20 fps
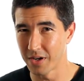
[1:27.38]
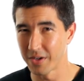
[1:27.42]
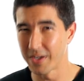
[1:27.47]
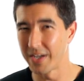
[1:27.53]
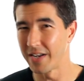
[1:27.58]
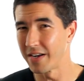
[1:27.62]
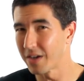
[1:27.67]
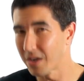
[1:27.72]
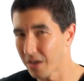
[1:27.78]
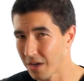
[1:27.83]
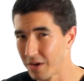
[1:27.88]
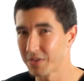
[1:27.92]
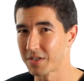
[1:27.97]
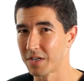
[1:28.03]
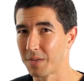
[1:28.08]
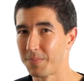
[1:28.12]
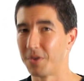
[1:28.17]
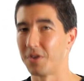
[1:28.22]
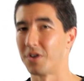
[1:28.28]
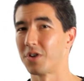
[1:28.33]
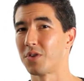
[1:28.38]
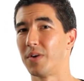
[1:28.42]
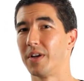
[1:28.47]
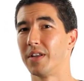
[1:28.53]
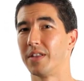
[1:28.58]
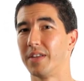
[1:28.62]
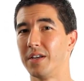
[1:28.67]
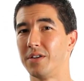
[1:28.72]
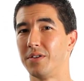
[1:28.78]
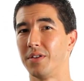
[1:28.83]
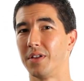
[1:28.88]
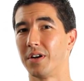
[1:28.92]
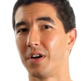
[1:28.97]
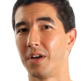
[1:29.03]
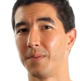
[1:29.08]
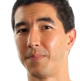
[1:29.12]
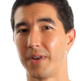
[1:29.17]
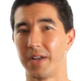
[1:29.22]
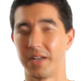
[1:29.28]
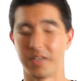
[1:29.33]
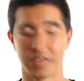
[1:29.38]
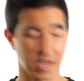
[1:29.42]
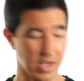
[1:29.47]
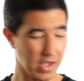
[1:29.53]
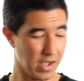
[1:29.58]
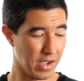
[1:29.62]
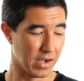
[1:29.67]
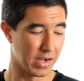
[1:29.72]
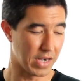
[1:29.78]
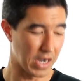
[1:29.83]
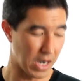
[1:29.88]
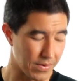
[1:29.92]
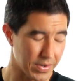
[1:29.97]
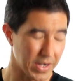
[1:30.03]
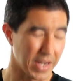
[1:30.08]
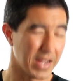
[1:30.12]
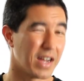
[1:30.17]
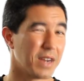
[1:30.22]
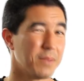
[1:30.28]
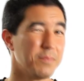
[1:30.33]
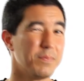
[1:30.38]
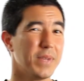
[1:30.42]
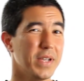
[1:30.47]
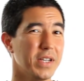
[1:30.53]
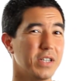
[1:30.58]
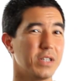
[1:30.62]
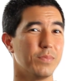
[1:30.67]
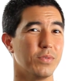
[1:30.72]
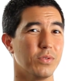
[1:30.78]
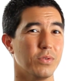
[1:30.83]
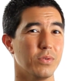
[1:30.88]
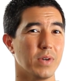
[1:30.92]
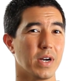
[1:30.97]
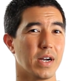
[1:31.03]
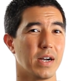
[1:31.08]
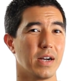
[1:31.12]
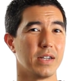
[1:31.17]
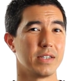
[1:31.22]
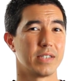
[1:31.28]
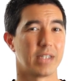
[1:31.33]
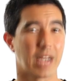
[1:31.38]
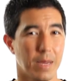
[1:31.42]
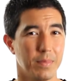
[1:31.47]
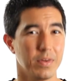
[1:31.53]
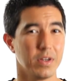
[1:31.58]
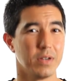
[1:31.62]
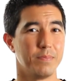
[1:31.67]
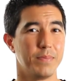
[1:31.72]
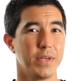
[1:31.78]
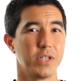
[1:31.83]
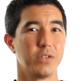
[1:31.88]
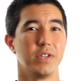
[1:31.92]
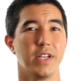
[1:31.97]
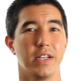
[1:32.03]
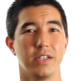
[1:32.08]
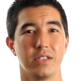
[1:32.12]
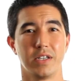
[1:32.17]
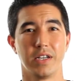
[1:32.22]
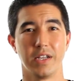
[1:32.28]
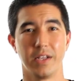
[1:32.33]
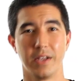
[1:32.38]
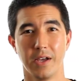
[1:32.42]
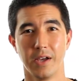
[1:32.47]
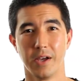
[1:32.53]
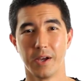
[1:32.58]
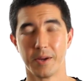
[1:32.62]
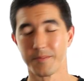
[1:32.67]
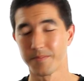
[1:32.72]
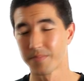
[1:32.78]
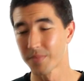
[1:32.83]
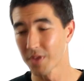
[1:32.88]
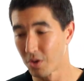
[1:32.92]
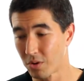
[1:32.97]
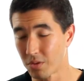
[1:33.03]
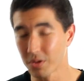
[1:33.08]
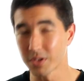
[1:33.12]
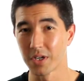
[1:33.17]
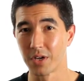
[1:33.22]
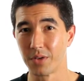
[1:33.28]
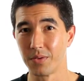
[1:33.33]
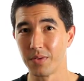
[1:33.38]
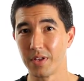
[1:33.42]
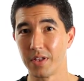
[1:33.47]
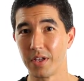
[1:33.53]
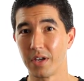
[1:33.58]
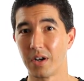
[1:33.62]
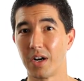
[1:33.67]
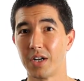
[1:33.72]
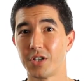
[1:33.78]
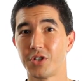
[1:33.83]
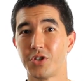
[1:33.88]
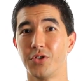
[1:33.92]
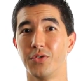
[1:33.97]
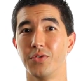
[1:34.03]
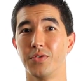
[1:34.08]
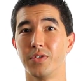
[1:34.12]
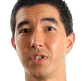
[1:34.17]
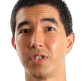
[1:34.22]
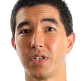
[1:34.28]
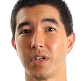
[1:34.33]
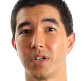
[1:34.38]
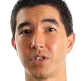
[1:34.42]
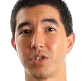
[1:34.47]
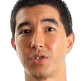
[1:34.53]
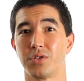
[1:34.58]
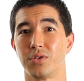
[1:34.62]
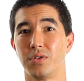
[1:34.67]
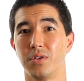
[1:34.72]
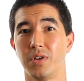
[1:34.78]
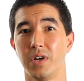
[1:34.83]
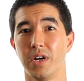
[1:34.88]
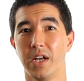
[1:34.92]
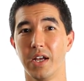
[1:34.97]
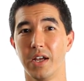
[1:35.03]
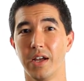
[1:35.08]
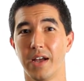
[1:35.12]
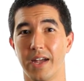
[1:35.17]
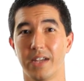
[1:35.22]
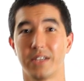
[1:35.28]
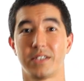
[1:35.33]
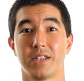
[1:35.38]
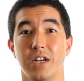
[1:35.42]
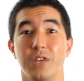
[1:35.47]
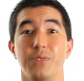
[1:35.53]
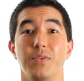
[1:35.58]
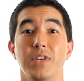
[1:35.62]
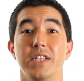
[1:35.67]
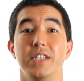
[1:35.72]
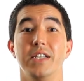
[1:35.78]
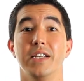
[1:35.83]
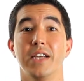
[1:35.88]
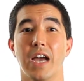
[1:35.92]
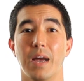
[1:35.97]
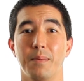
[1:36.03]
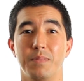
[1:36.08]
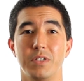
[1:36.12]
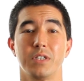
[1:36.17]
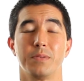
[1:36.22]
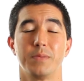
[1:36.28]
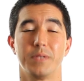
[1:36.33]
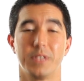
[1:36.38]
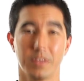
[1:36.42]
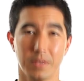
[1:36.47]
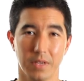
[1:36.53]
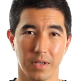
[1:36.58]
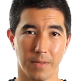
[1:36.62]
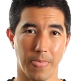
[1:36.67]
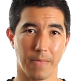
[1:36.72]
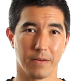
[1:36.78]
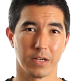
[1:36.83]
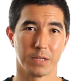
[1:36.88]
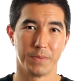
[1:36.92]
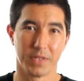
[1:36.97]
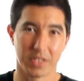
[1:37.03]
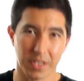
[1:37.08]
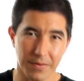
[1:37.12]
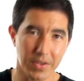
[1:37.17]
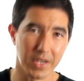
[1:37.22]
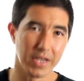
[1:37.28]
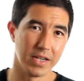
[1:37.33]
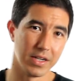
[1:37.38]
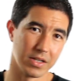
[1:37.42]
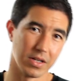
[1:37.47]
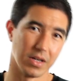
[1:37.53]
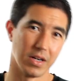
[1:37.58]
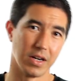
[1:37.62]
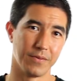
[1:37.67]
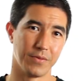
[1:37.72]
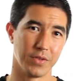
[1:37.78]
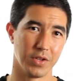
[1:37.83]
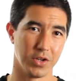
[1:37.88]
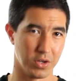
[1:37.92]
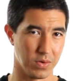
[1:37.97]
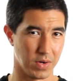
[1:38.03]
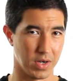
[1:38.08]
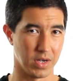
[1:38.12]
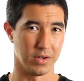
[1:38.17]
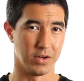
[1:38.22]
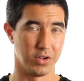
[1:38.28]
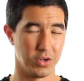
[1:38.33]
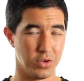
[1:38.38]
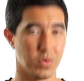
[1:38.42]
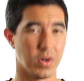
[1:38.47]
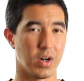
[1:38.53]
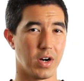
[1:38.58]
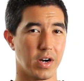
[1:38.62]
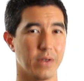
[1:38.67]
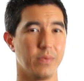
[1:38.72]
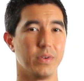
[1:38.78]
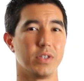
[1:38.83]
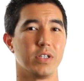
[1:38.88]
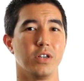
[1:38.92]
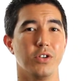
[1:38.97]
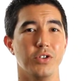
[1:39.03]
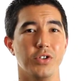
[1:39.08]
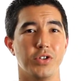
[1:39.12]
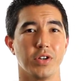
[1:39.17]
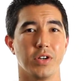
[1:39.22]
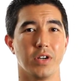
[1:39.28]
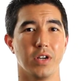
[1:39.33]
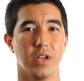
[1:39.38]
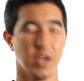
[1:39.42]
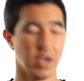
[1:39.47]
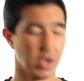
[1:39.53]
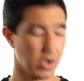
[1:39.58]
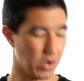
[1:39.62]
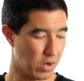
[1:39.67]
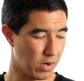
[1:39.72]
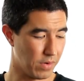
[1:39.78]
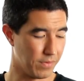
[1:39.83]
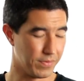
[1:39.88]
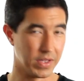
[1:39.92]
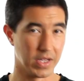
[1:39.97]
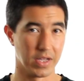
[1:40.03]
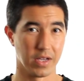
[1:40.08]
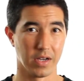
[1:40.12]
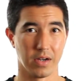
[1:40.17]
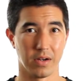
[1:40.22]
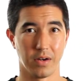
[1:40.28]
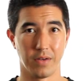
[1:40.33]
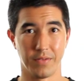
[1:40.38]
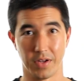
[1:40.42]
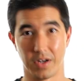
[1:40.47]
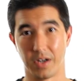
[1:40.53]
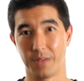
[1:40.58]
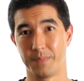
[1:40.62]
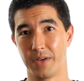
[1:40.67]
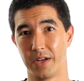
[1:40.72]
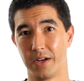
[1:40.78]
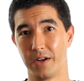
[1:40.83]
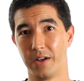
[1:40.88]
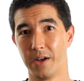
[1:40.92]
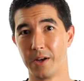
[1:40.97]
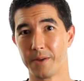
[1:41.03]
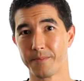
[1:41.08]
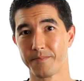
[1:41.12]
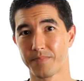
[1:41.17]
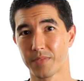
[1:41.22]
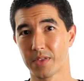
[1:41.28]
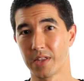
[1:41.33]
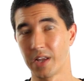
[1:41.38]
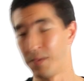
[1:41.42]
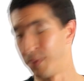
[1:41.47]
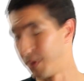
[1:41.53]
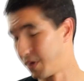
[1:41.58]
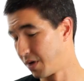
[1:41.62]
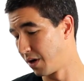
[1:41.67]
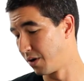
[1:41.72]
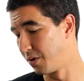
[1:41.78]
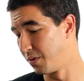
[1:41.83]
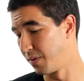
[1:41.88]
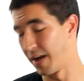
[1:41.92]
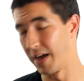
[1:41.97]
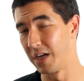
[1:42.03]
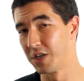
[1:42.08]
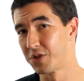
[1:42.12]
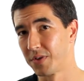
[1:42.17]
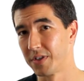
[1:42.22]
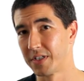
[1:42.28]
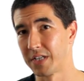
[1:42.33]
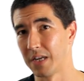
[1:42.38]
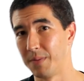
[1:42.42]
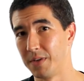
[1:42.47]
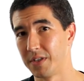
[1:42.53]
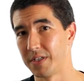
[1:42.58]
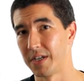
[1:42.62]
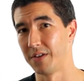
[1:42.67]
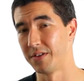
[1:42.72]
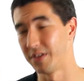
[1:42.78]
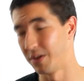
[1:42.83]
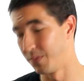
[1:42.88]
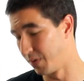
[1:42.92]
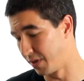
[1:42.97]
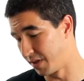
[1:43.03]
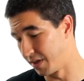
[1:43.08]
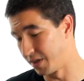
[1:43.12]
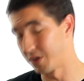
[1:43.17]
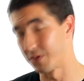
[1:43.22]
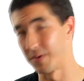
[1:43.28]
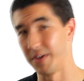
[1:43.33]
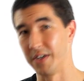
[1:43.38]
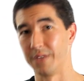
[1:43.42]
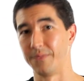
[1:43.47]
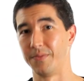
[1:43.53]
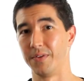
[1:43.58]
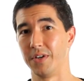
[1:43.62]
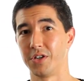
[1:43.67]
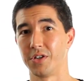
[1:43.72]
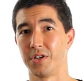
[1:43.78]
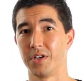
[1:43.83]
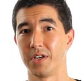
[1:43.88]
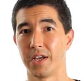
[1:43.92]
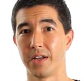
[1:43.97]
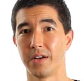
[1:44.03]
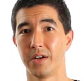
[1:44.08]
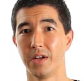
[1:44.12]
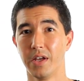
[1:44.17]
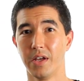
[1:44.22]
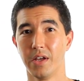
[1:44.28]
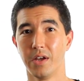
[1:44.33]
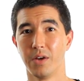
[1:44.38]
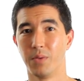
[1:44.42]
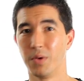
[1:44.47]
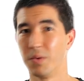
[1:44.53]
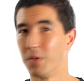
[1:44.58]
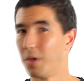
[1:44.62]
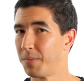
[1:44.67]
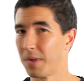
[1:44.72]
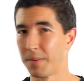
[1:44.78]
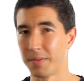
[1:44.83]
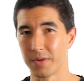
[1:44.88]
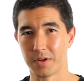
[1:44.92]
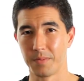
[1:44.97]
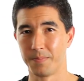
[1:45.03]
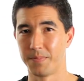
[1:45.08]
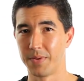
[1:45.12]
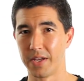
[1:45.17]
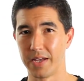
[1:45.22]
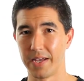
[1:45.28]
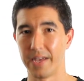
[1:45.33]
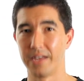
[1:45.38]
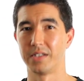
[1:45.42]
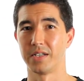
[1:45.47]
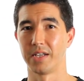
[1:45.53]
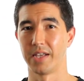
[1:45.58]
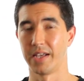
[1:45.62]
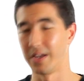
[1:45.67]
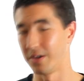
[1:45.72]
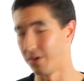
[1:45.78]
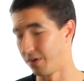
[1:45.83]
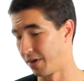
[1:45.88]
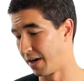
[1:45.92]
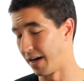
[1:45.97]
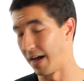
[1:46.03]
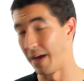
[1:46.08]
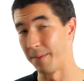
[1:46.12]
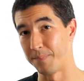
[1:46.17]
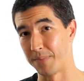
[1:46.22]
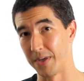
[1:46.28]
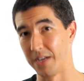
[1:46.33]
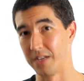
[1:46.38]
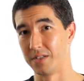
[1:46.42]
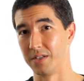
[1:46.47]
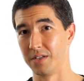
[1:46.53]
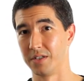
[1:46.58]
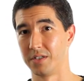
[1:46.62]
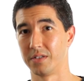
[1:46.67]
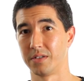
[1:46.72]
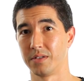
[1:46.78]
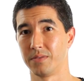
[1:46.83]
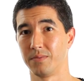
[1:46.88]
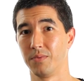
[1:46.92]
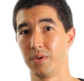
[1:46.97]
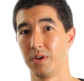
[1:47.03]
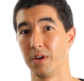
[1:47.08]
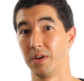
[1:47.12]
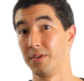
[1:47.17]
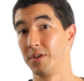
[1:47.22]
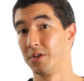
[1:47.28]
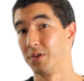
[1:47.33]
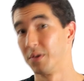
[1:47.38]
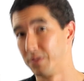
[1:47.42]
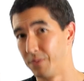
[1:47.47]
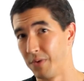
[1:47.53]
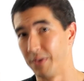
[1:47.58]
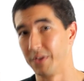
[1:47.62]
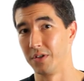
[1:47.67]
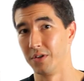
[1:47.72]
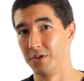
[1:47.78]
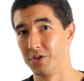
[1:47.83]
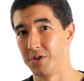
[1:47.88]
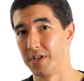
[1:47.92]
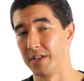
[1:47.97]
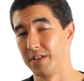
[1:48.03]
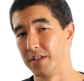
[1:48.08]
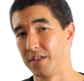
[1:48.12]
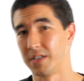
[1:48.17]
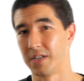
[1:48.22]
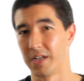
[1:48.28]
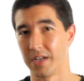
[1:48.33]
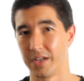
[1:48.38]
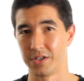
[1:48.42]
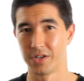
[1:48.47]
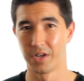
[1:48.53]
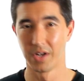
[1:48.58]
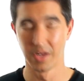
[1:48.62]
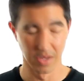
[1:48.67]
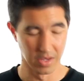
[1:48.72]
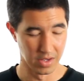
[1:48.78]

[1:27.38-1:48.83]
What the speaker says: Getting closer, but not quite there to the iPad's currently unbeatable tablet pixel density. Also, the iTunes store has started releasing apps specifically designed for the new higher resolution of the iPad. Now, with no Android tablets out there with this screen definition yet, we won't be able to compare head-to-head on an app basis in terms of resolution at this stage.